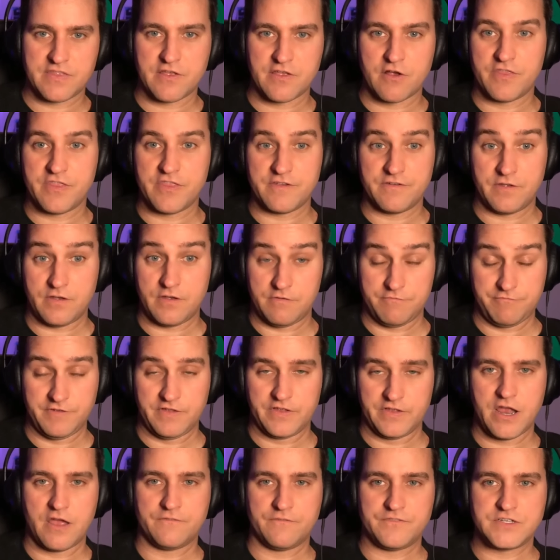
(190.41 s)
there on the
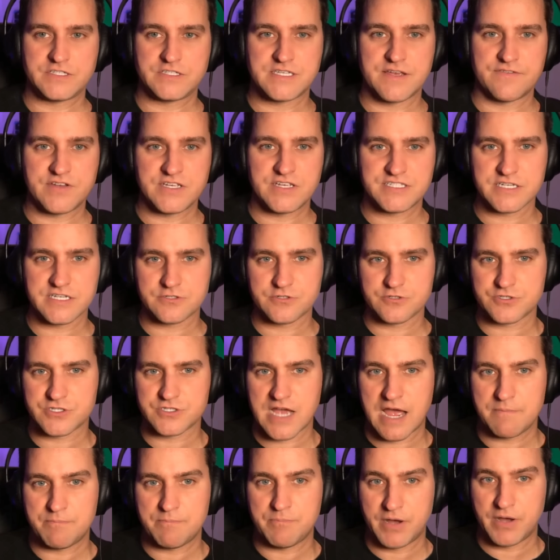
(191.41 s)
Philadelphia 76 er
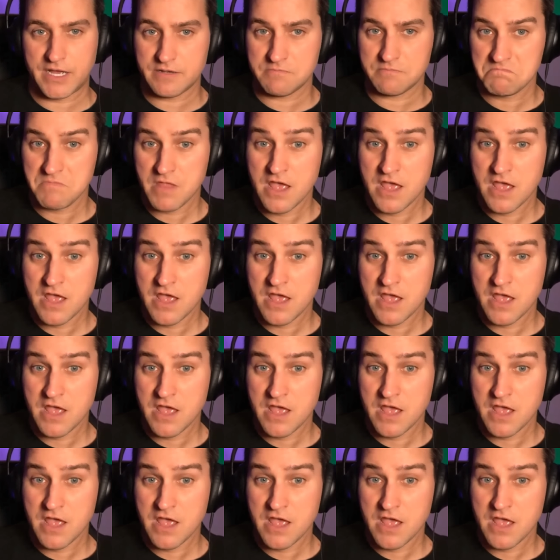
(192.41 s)
side, but